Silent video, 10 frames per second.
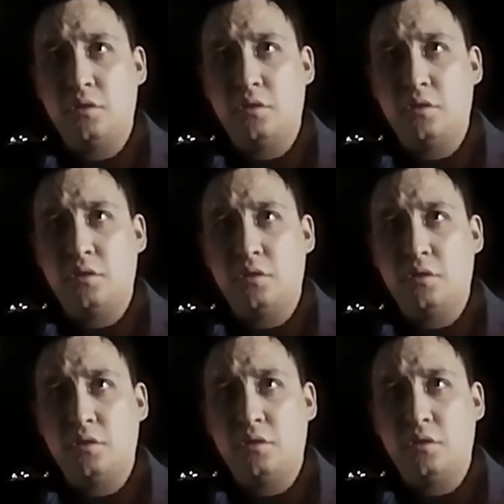
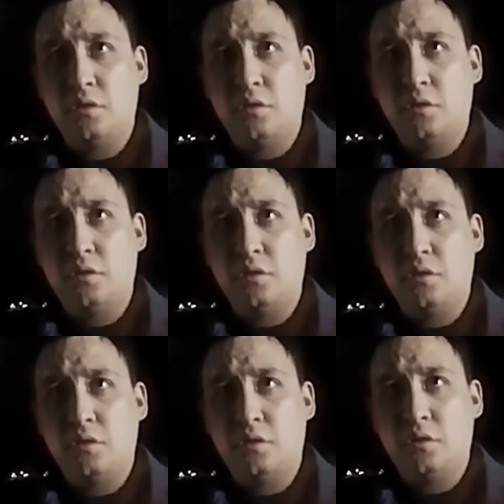
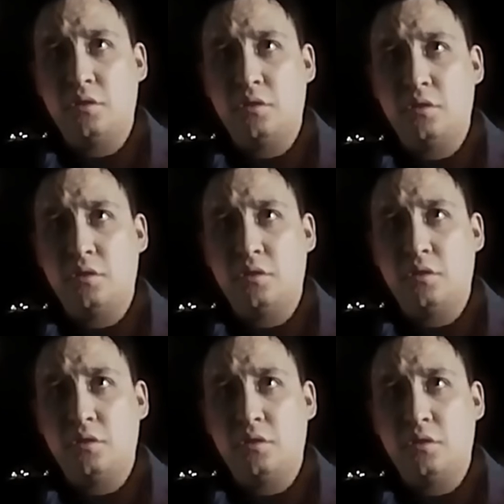
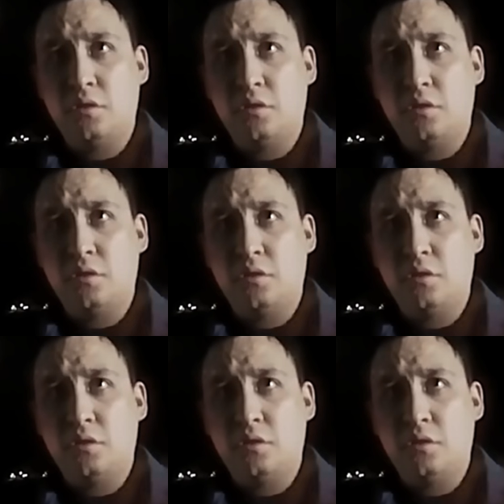
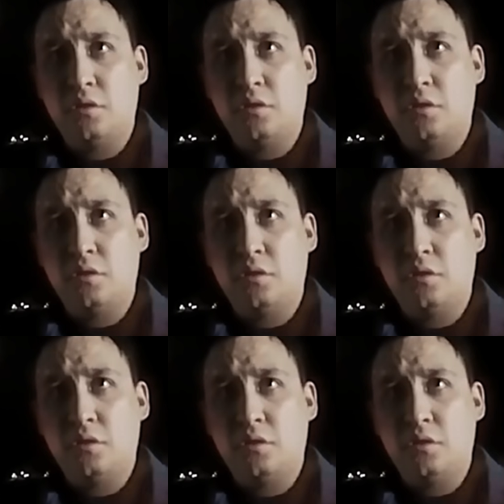
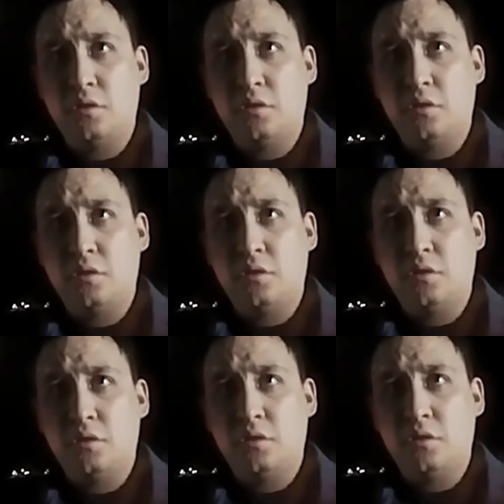
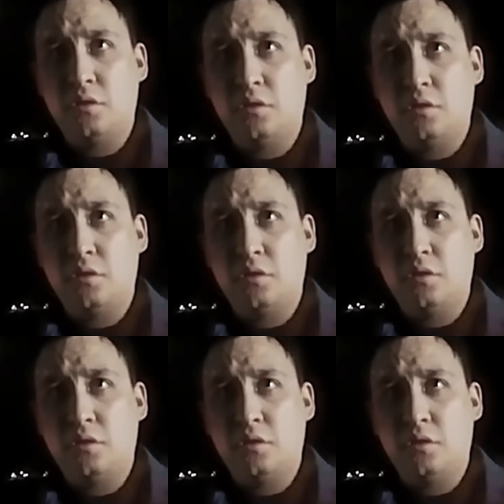
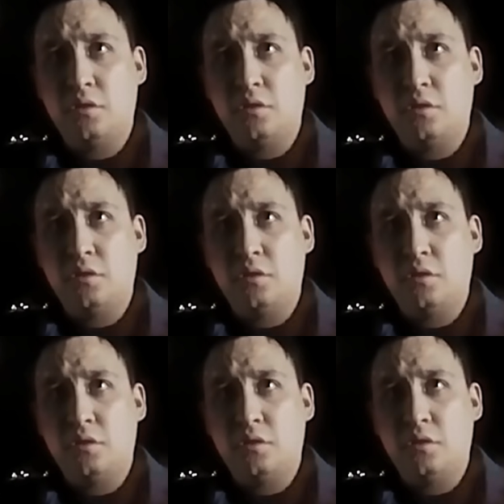
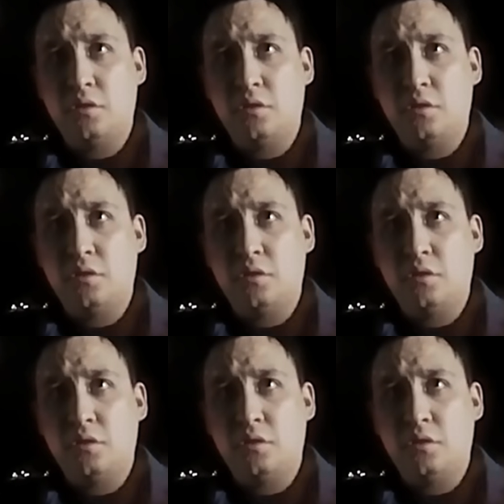[no speech]